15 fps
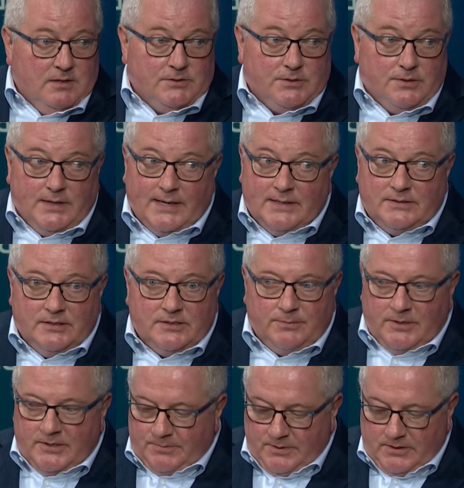So the next 6
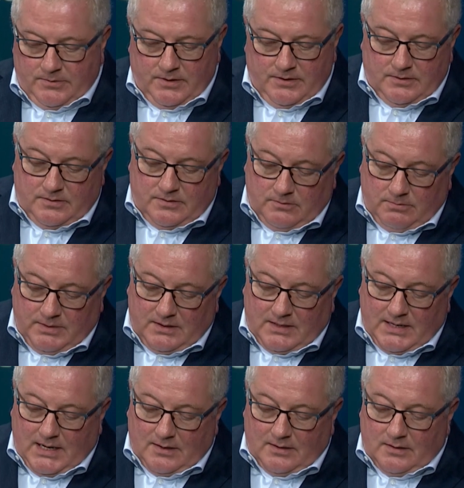months between the 2B
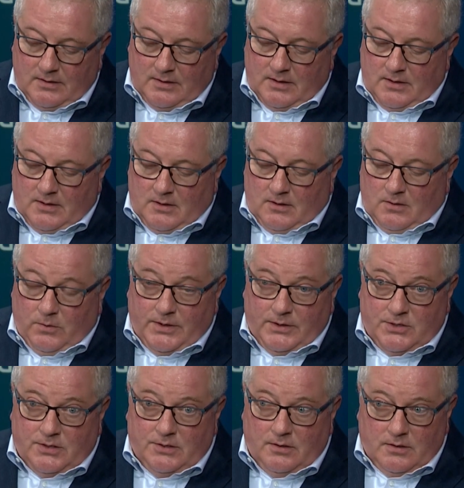data,
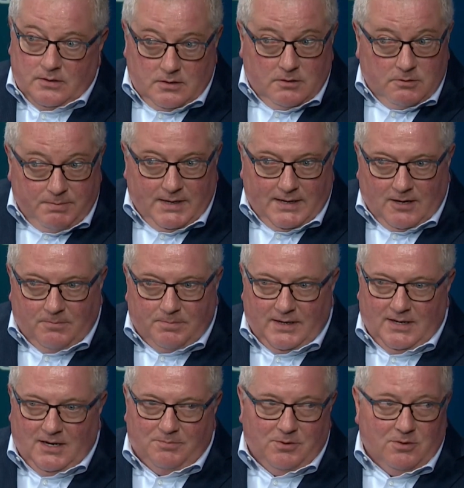which could be out by
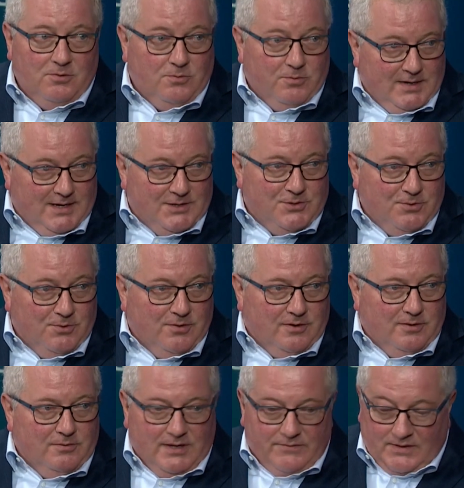April, we're not
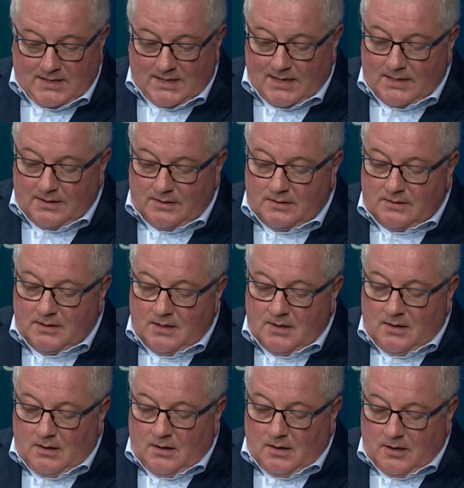sure, we haven't guided,
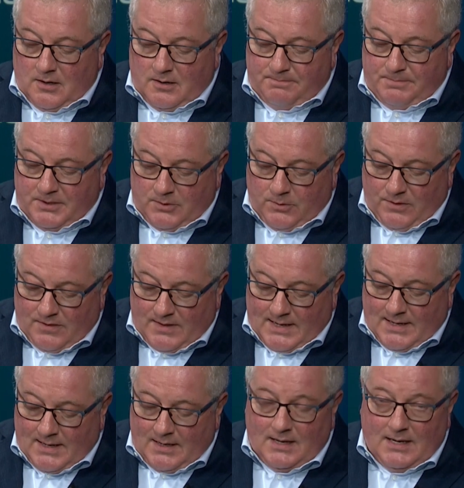between
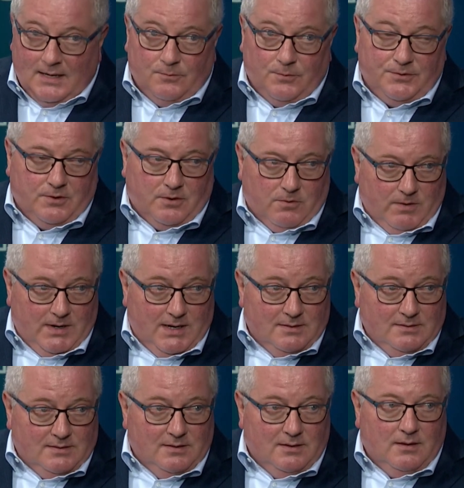that and with the
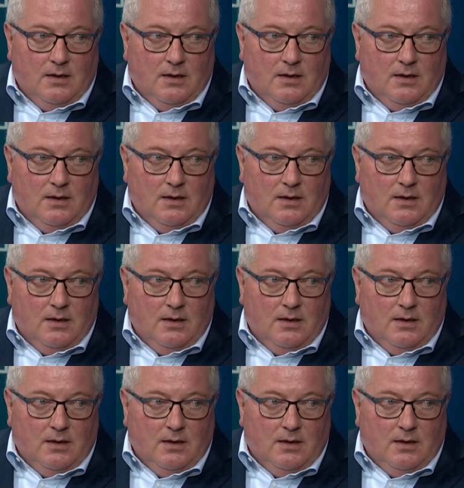grant,